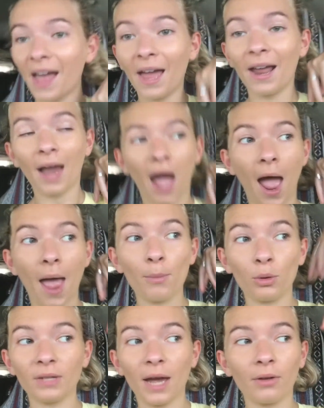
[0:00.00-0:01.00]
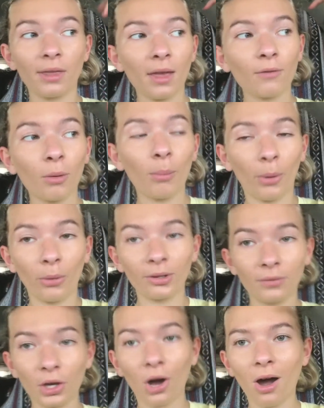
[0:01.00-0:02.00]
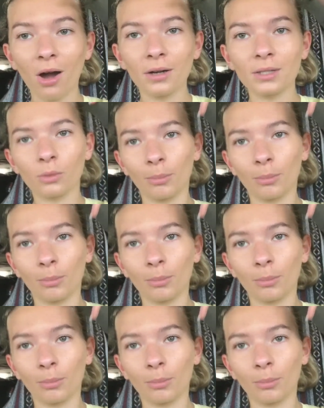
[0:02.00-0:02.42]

and I moved everything from both of the cars.